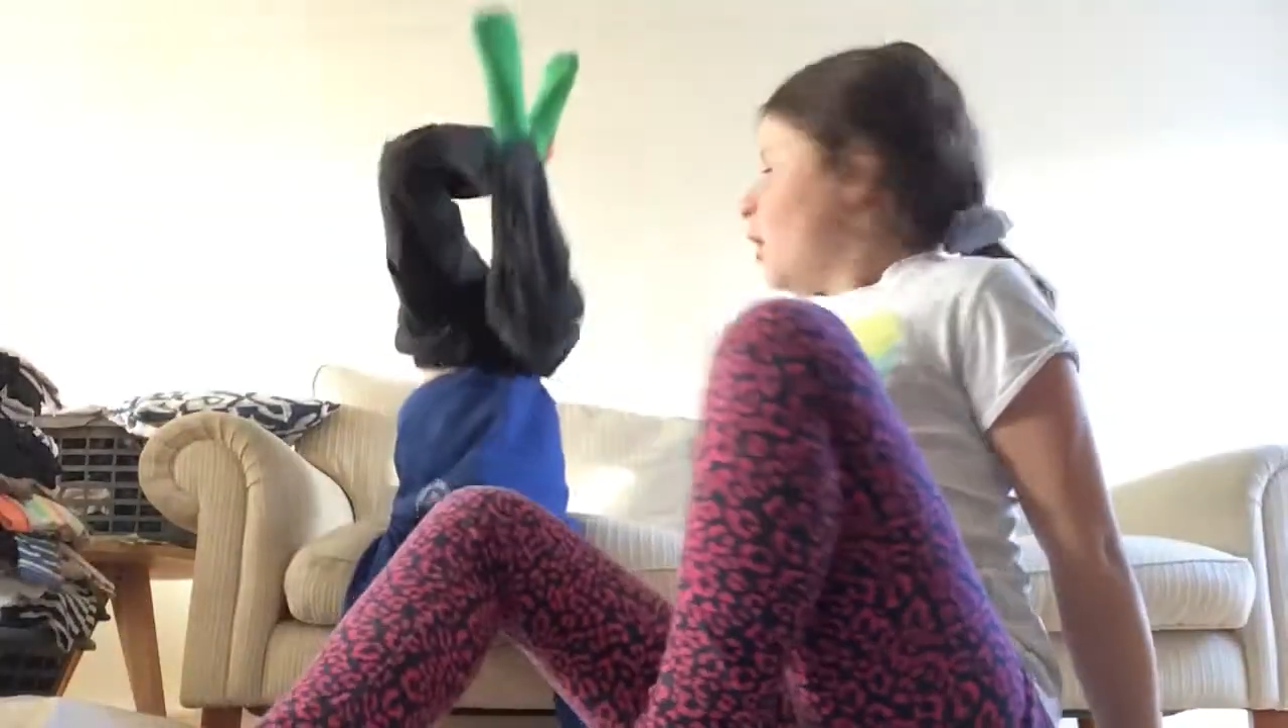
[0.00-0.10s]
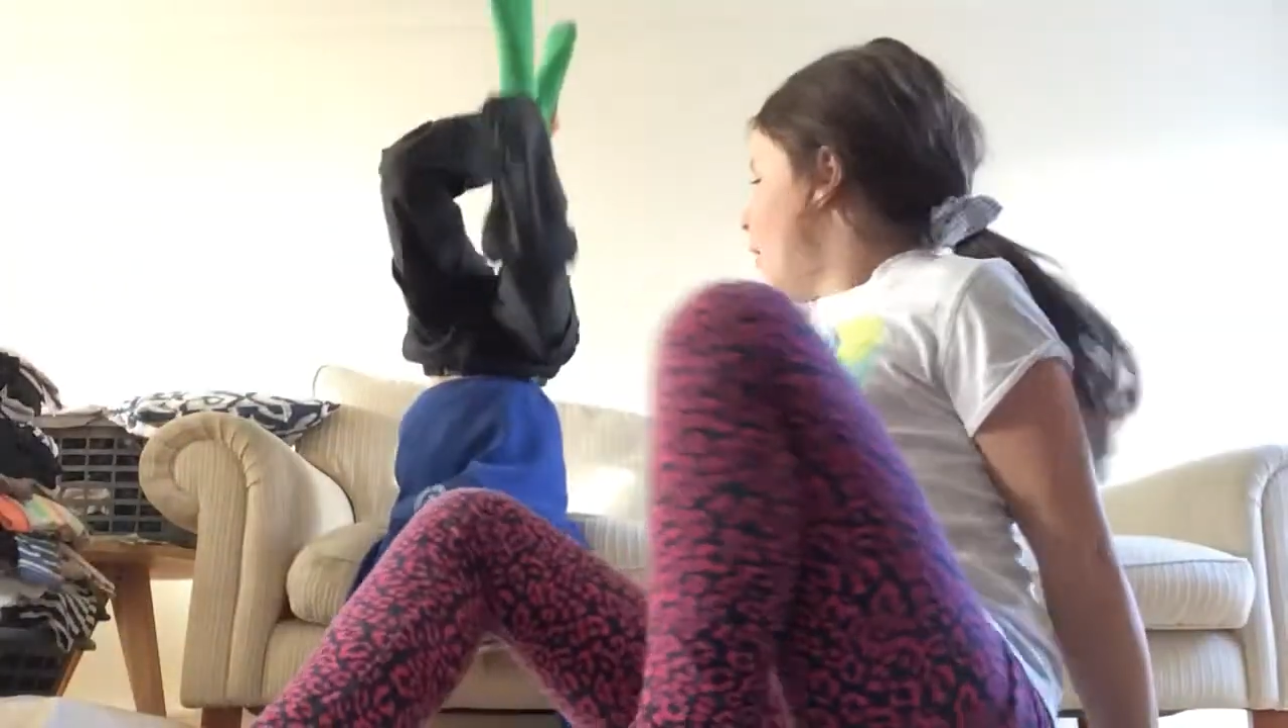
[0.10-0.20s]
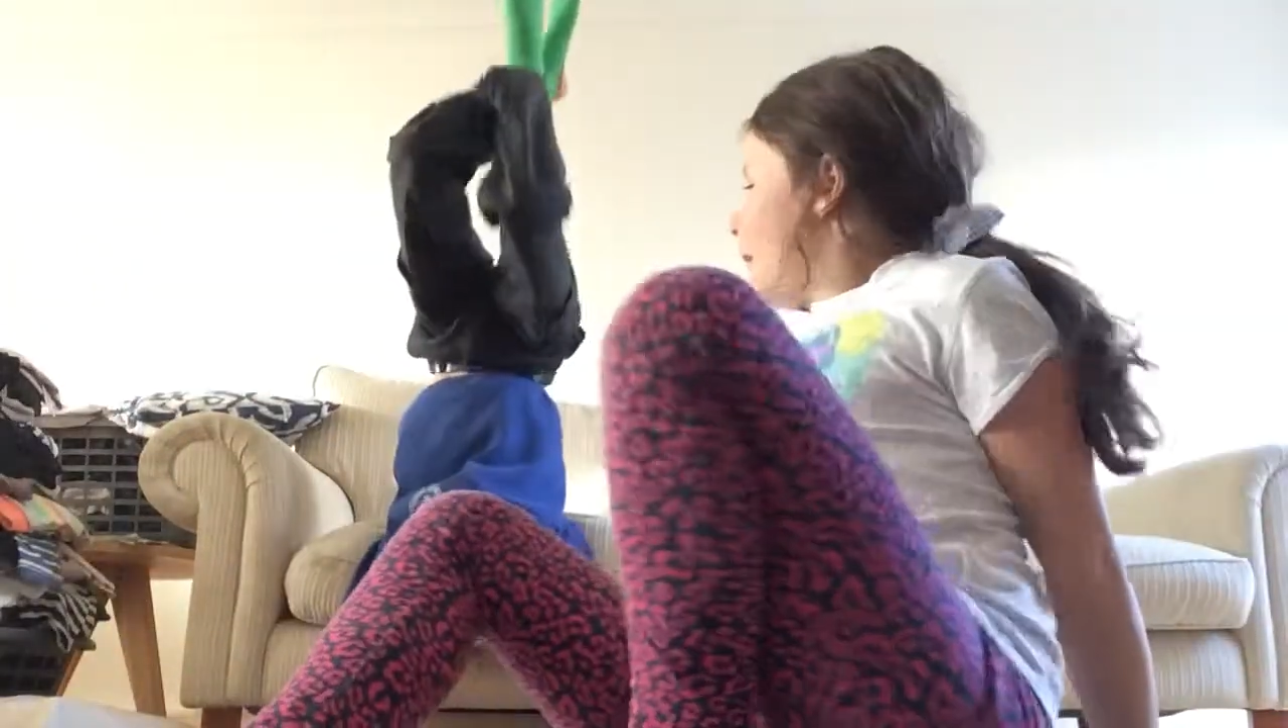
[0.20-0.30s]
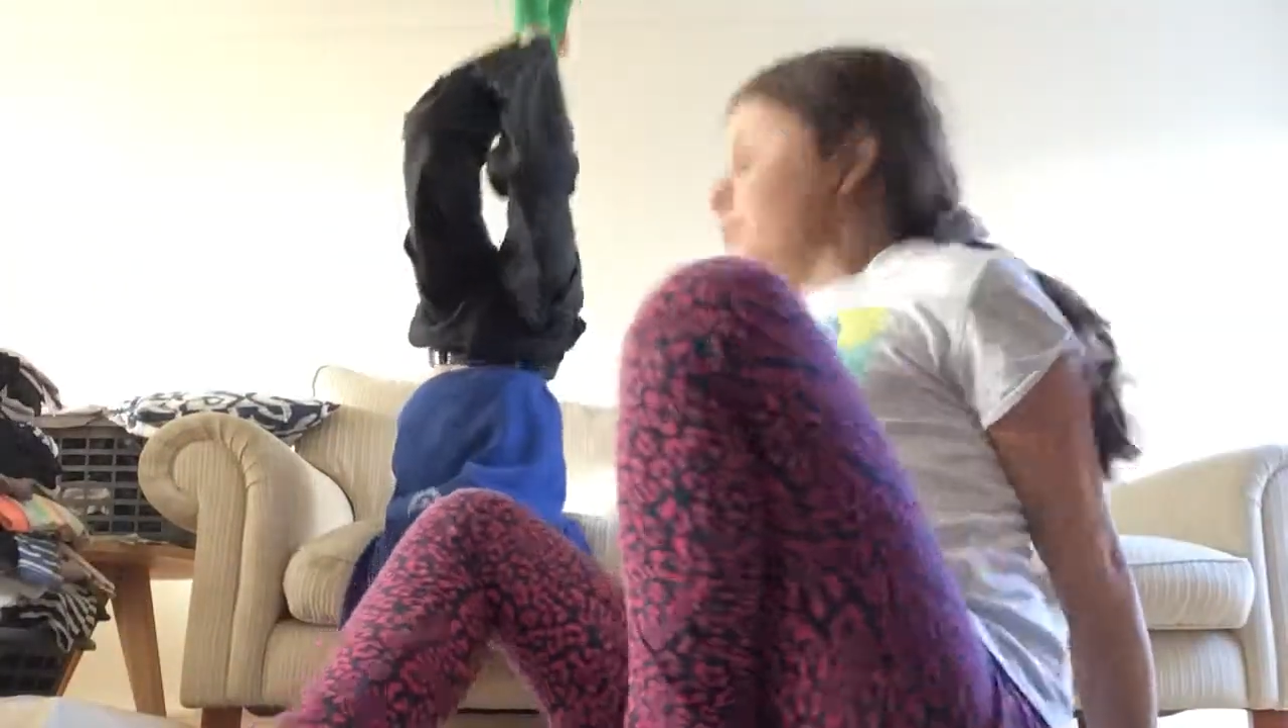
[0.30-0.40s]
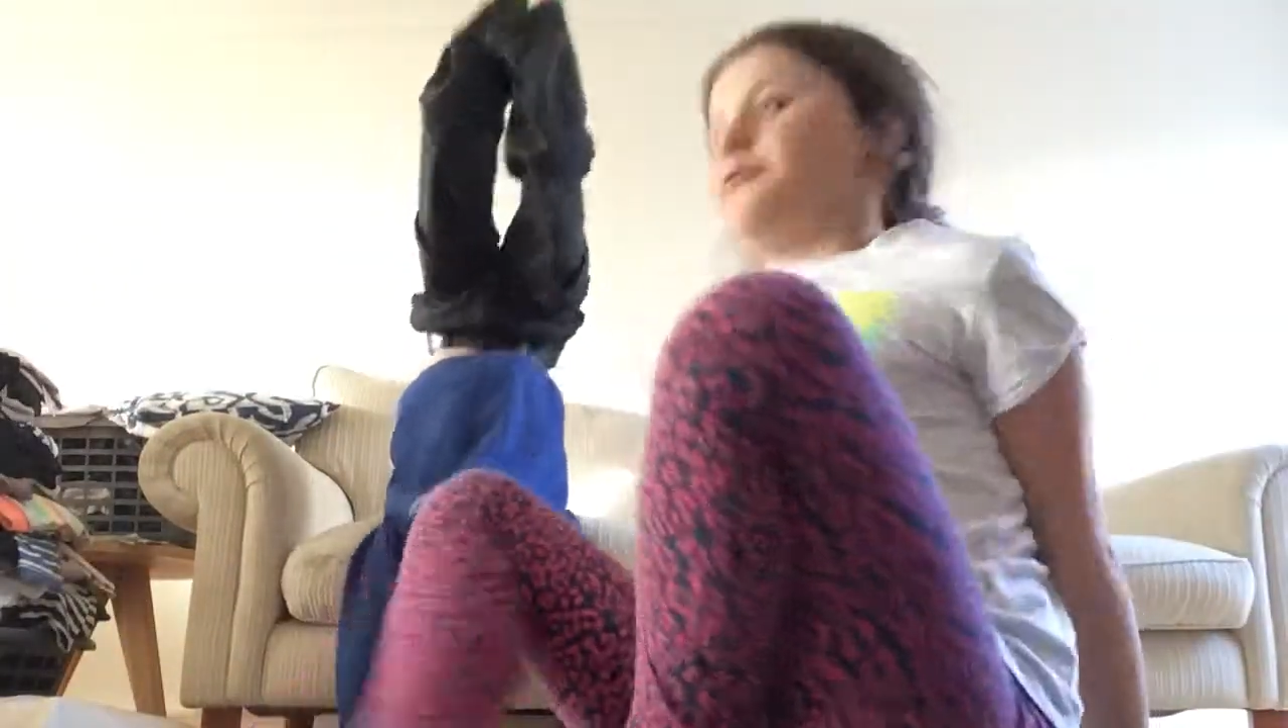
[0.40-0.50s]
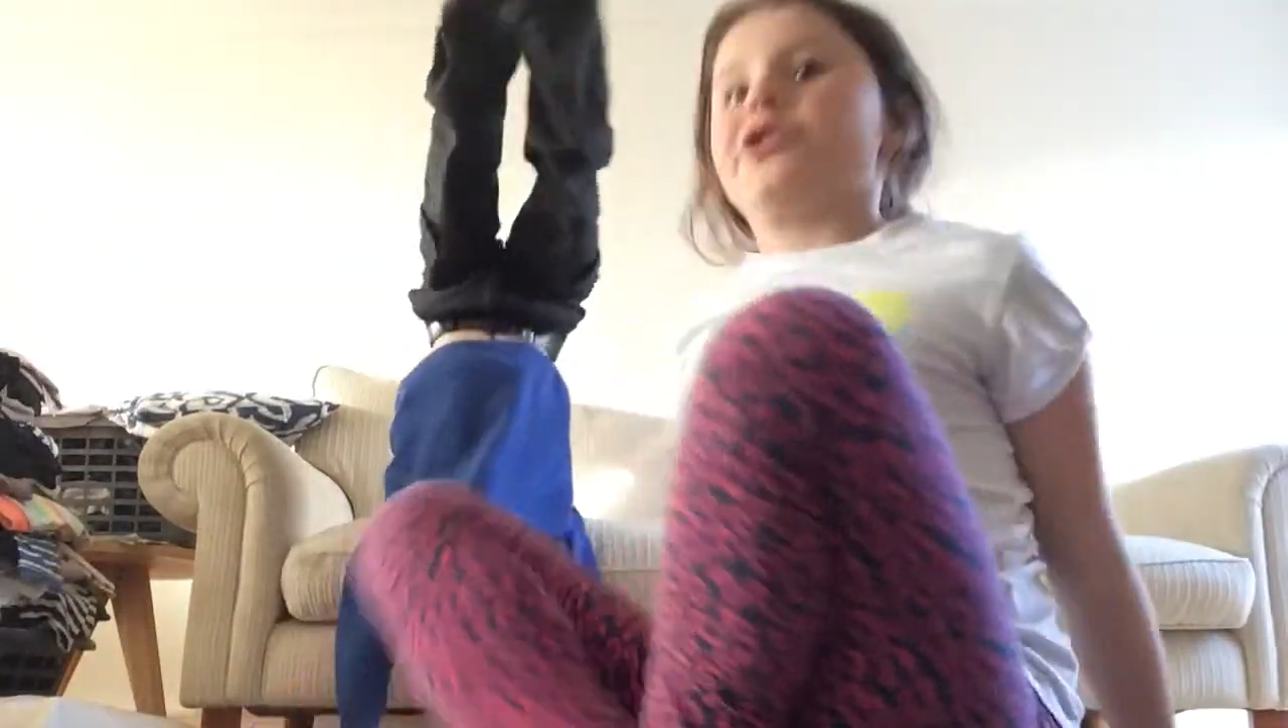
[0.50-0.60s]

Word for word: I went,